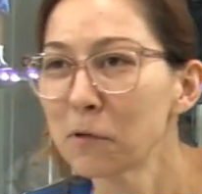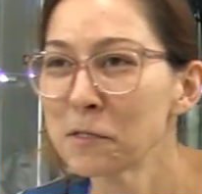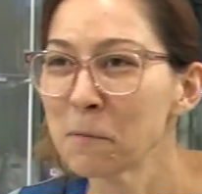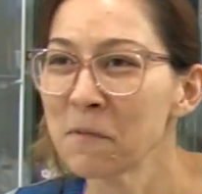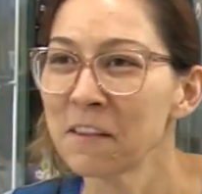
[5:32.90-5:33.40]
or
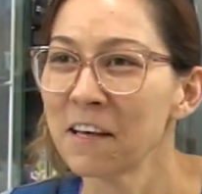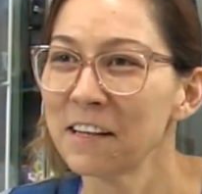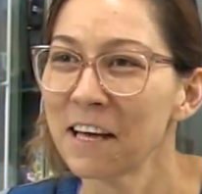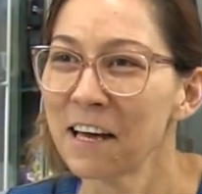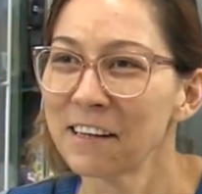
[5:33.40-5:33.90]
something
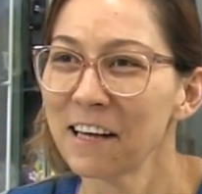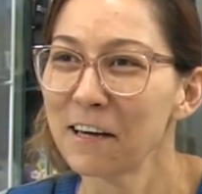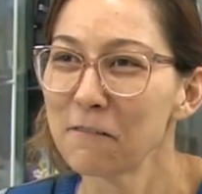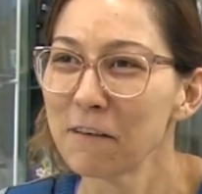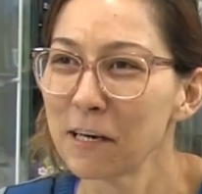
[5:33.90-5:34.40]
like that, like
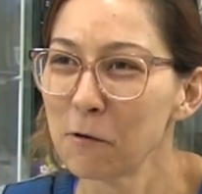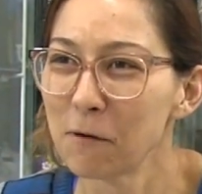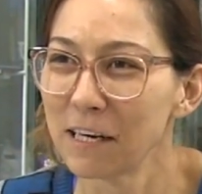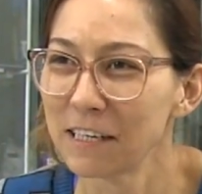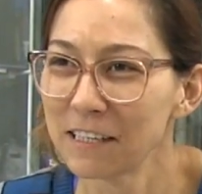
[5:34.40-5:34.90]
a Vanna
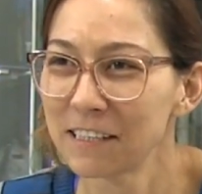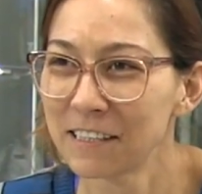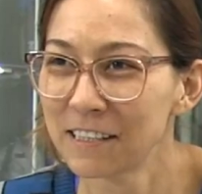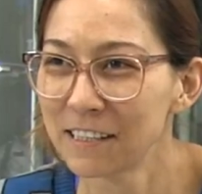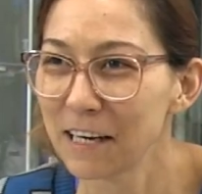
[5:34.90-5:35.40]
White.
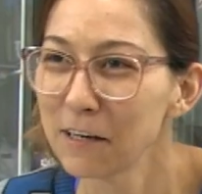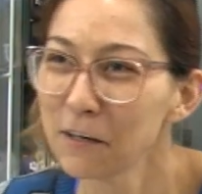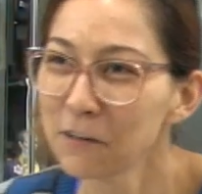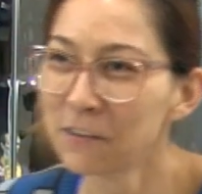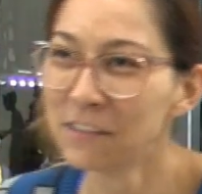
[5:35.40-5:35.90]
Yeah, you do.